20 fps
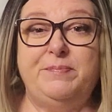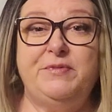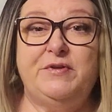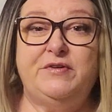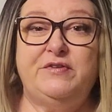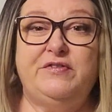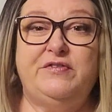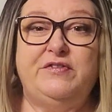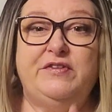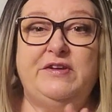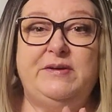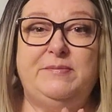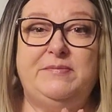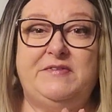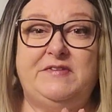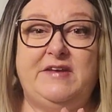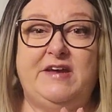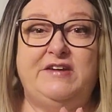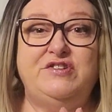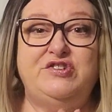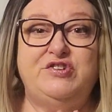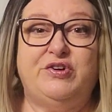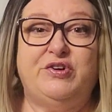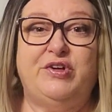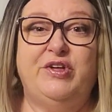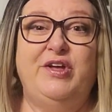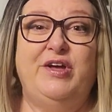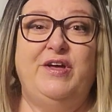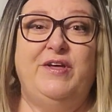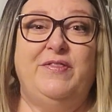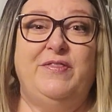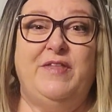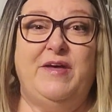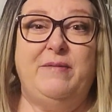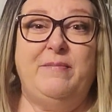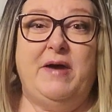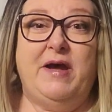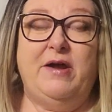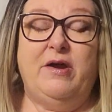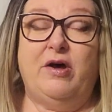their sleep schedule. They
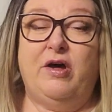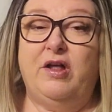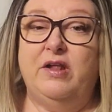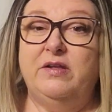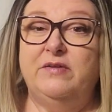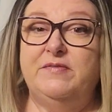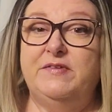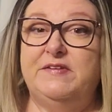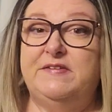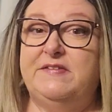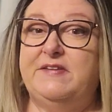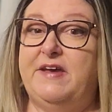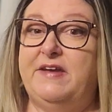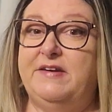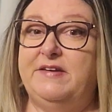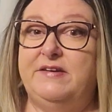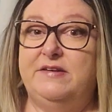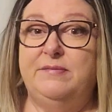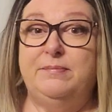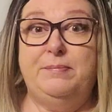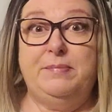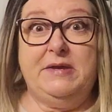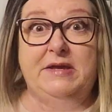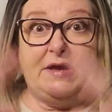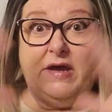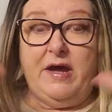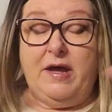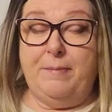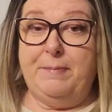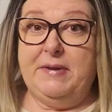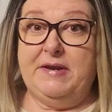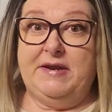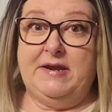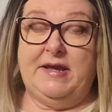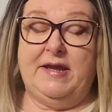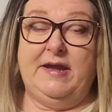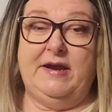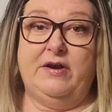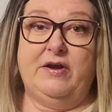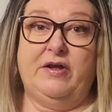might all of a sudden be up at
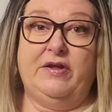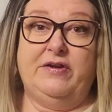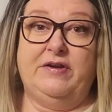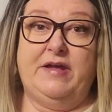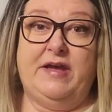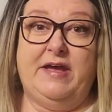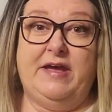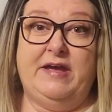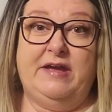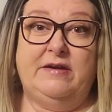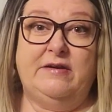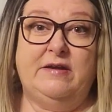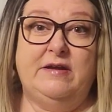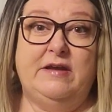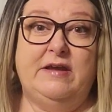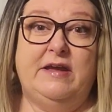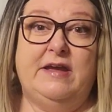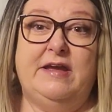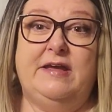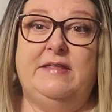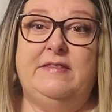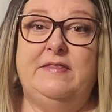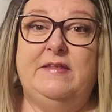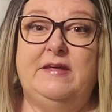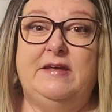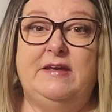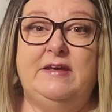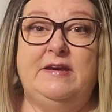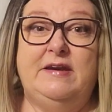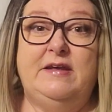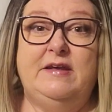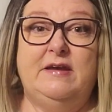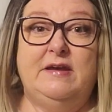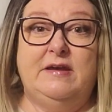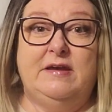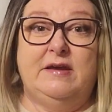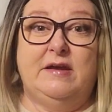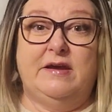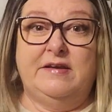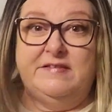night all night and then
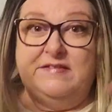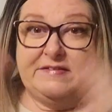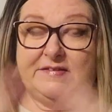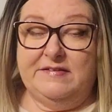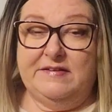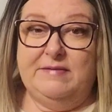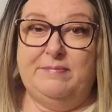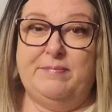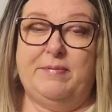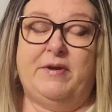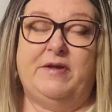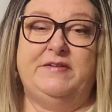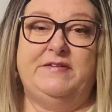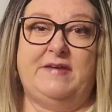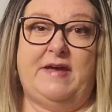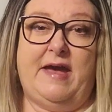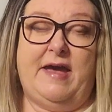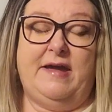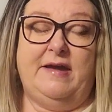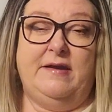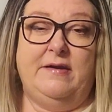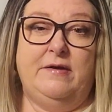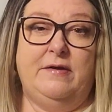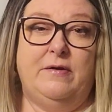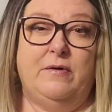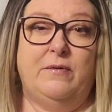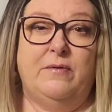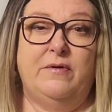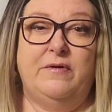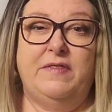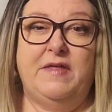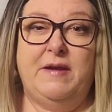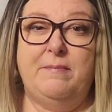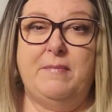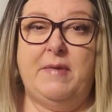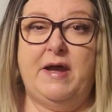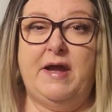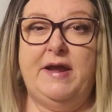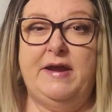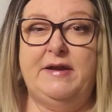asleep all day. Or they
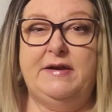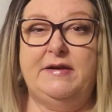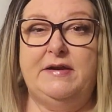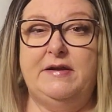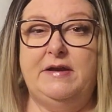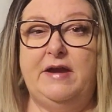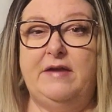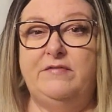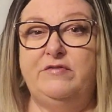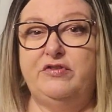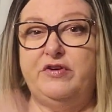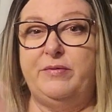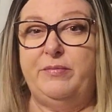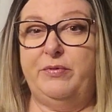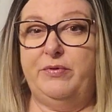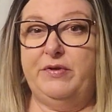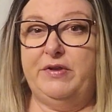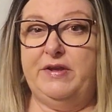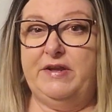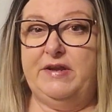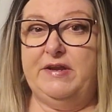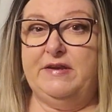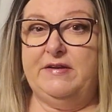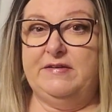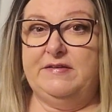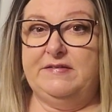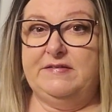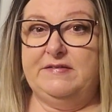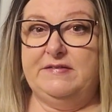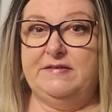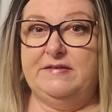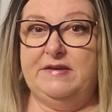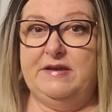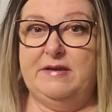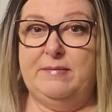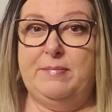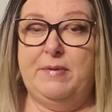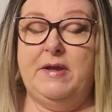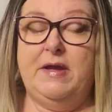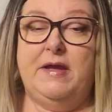might have trouble getting to
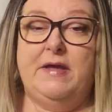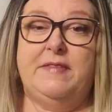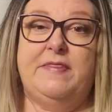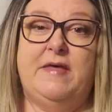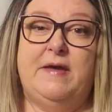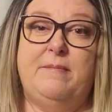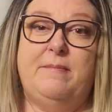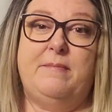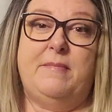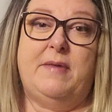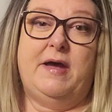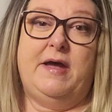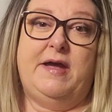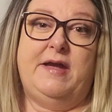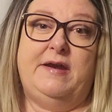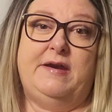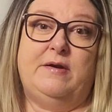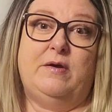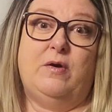sleep. They might